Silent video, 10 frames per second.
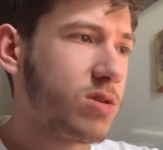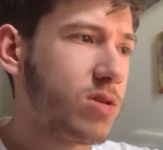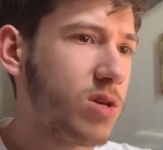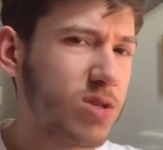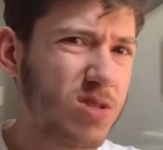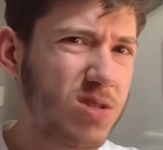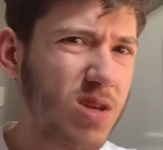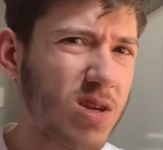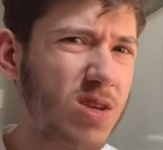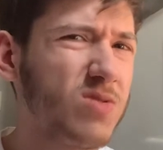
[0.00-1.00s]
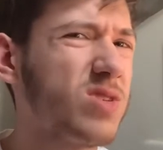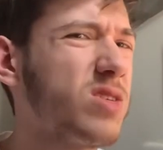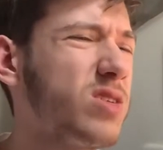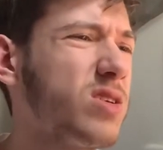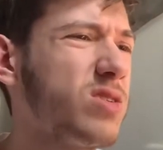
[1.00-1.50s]
and I think it's the
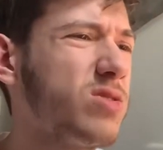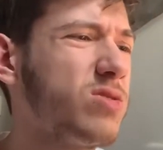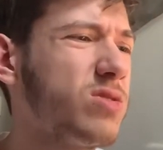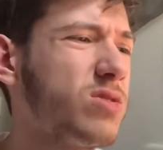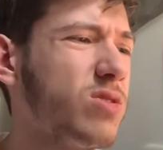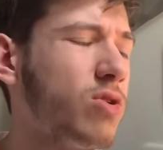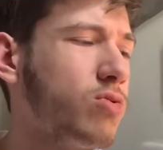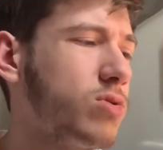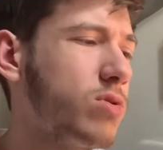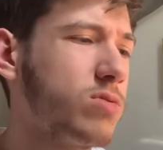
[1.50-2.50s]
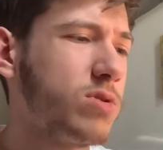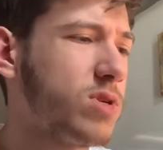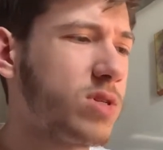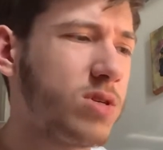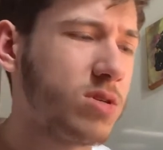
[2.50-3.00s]
Celestials. No,
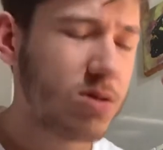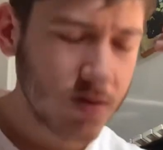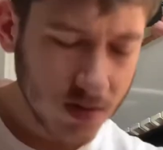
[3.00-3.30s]
that's not it.